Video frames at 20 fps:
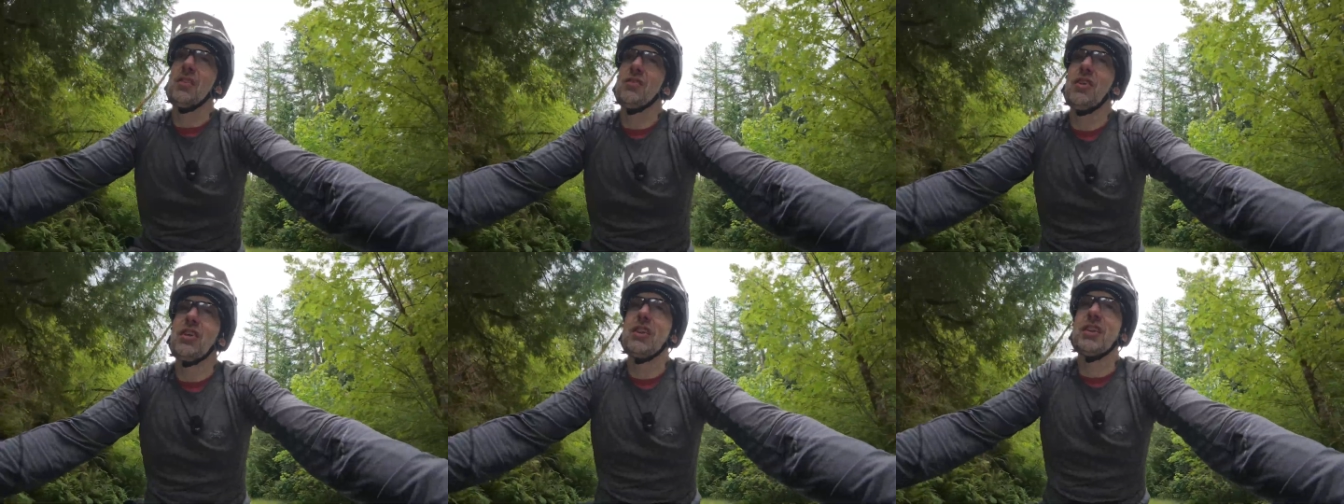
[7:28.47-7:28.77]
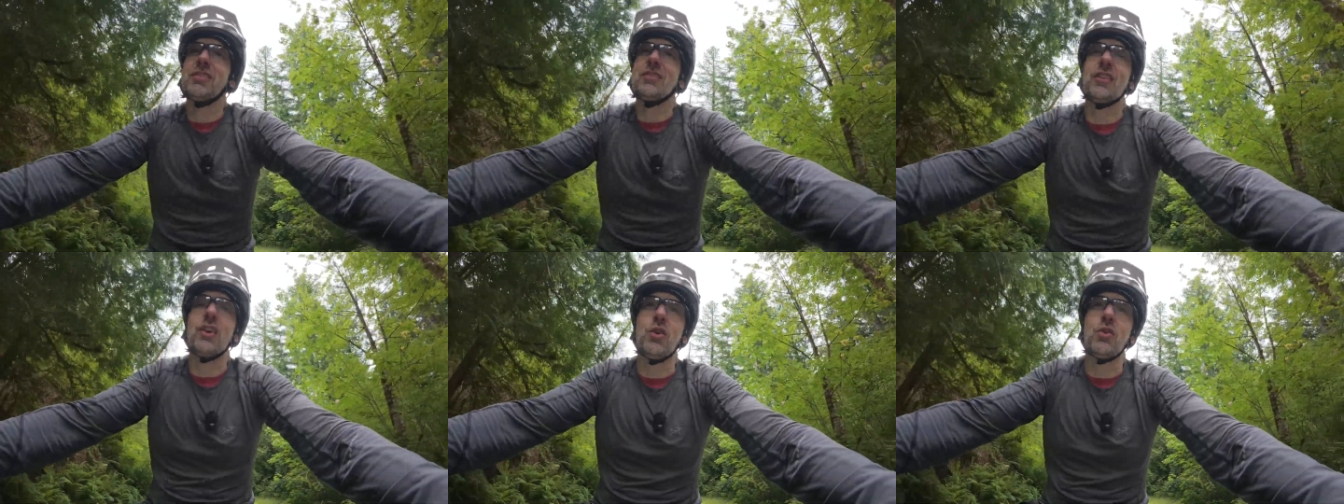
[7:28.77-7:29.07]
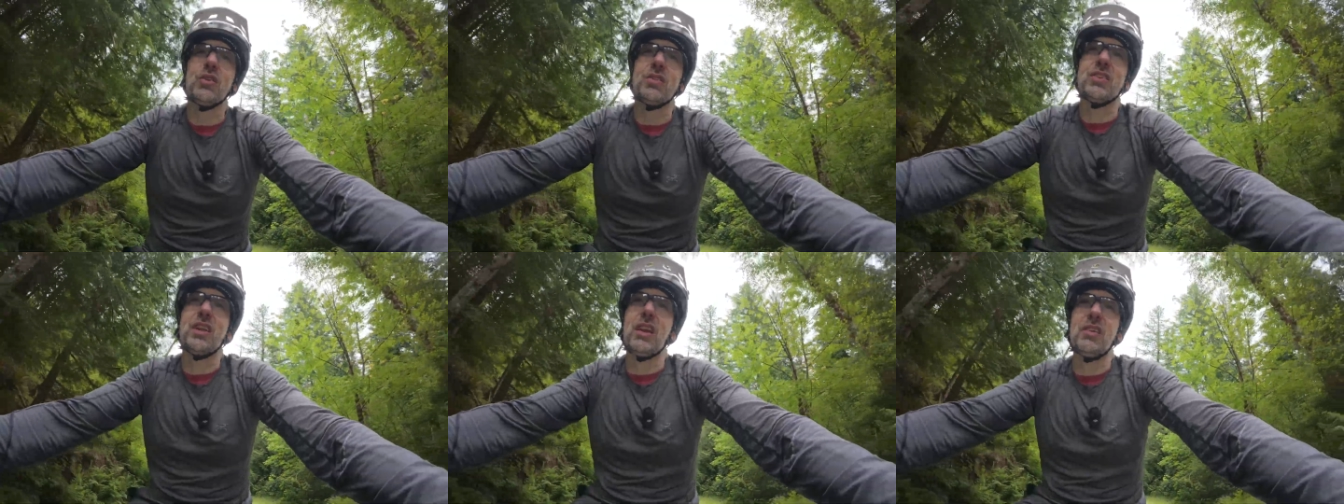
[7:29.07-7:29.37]
definitely the
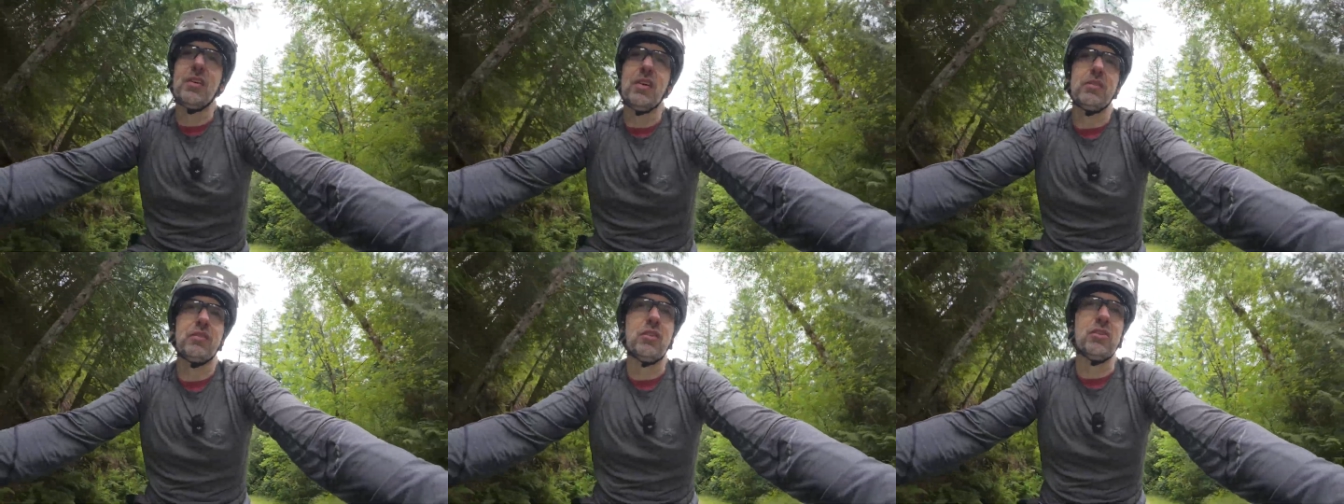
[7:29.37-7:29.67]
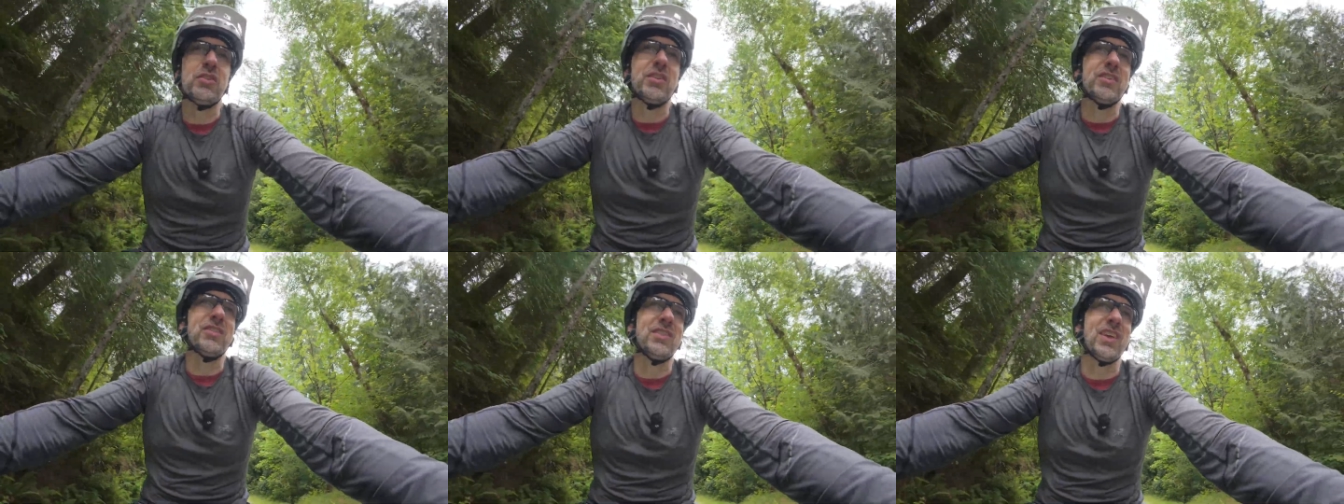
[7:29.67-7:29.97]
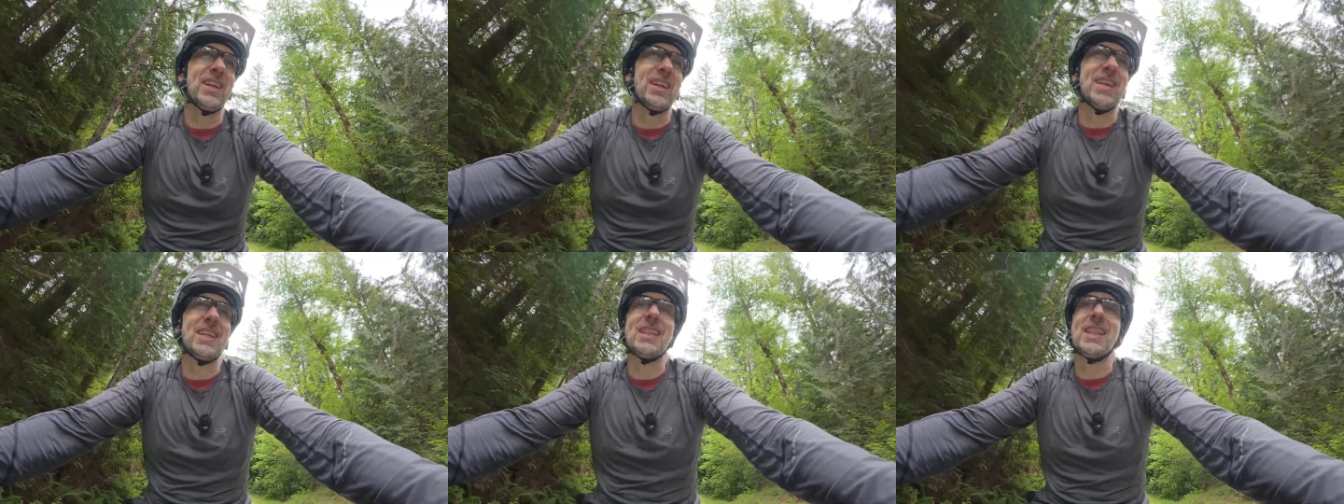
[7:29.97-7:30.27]
slowest I've ever
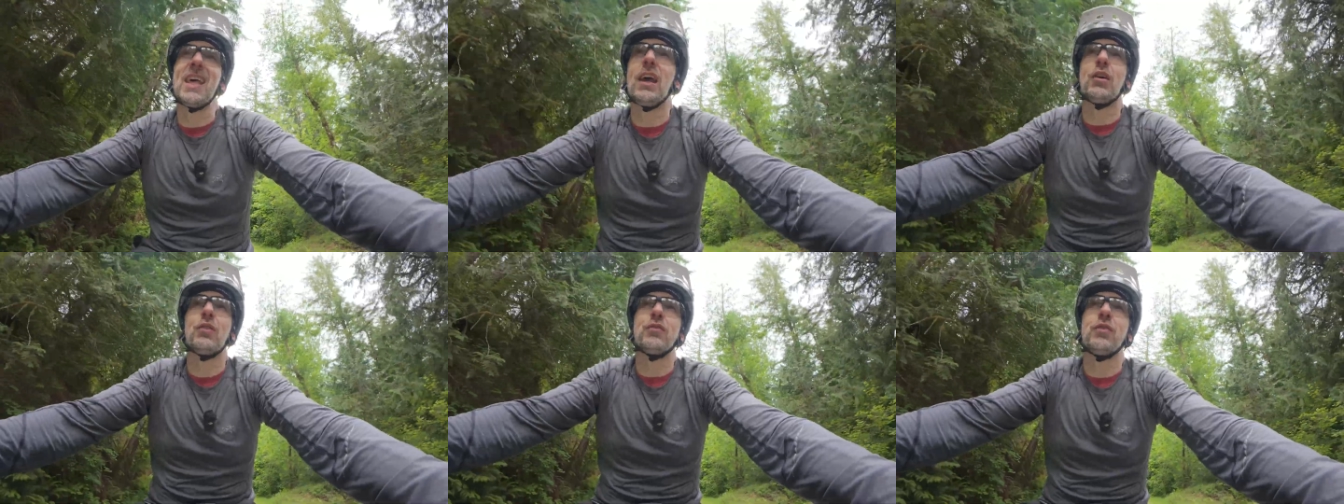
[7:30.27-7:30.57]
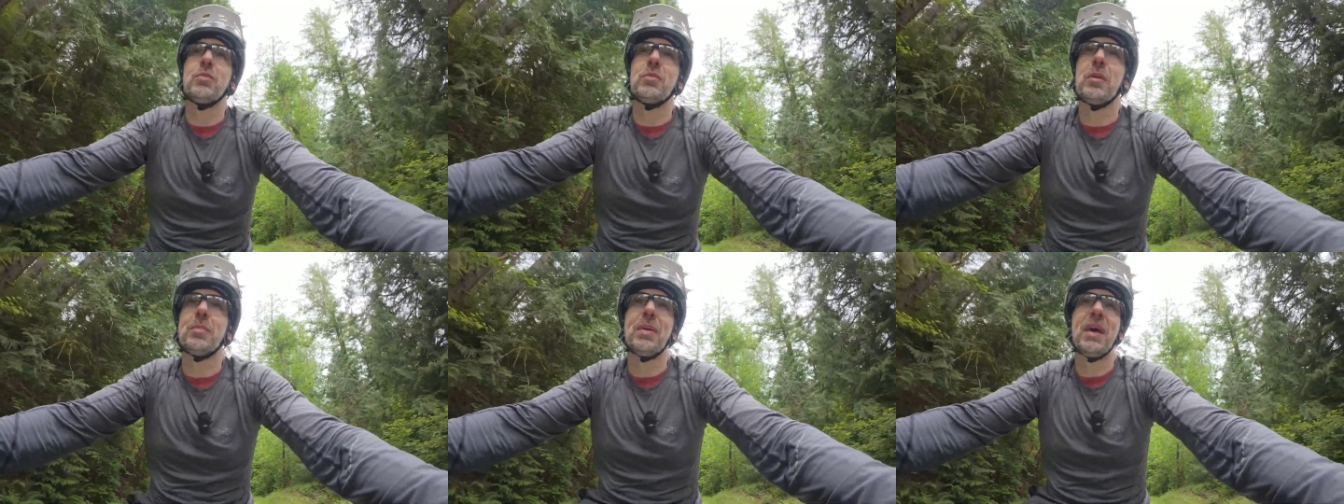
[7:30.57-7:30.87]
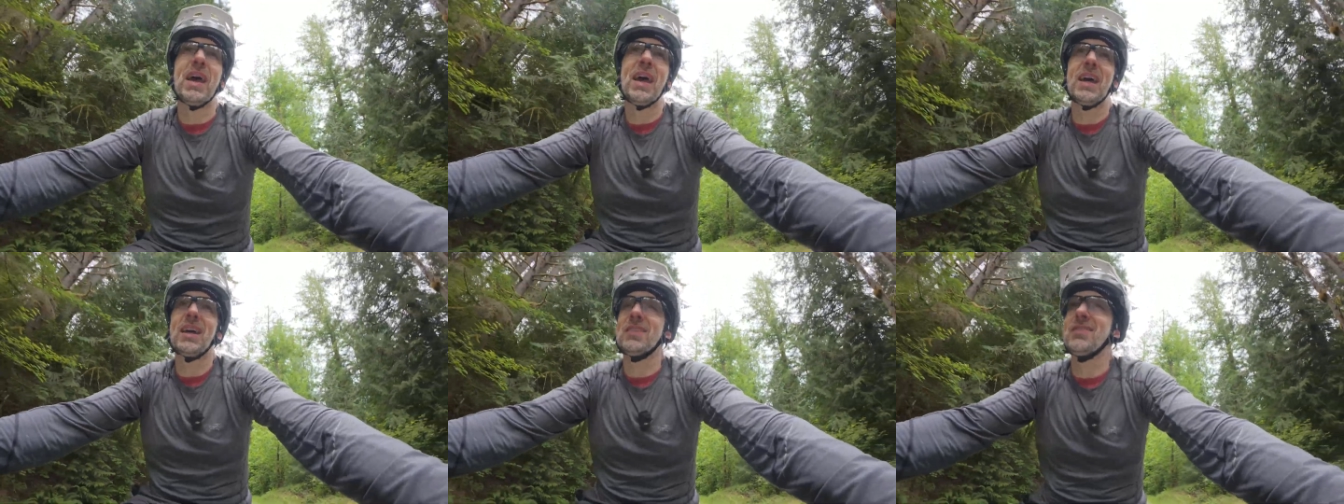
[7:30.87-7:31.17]
descended down from the
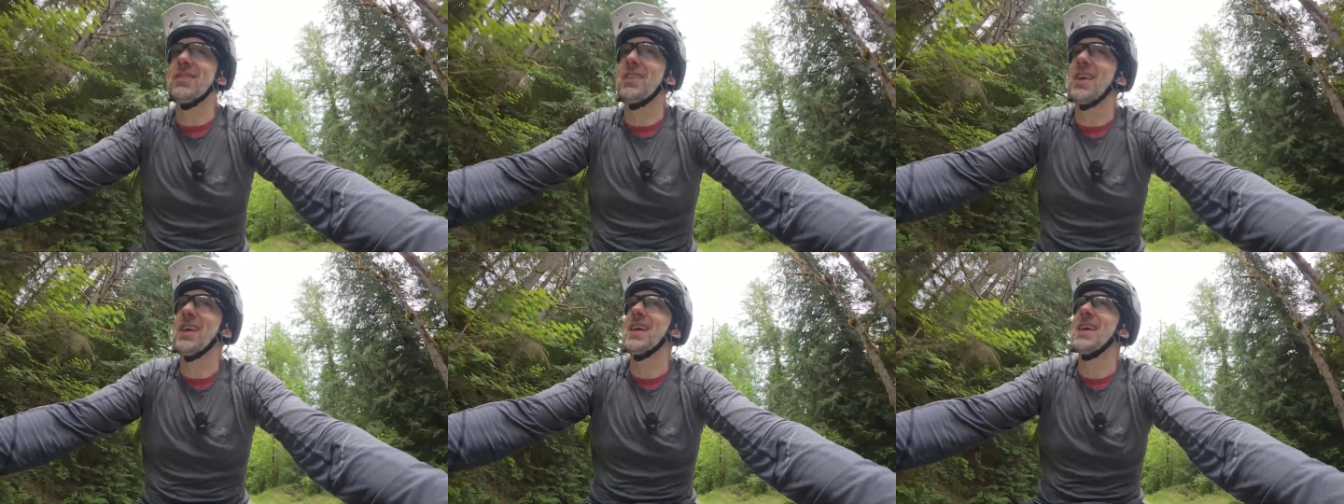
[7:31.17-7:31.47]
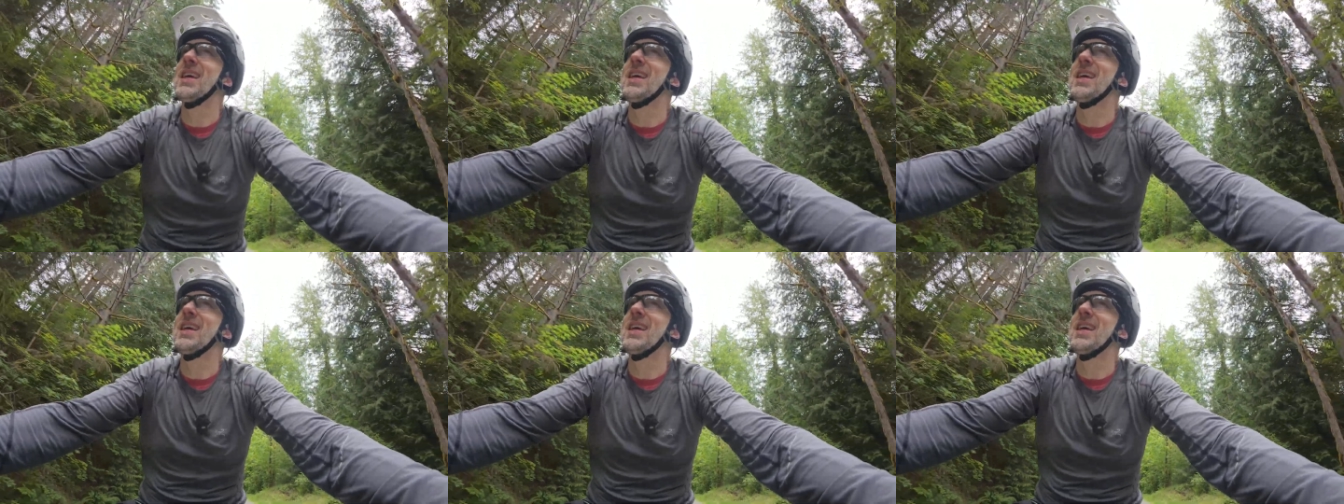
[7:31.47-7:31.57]
pass.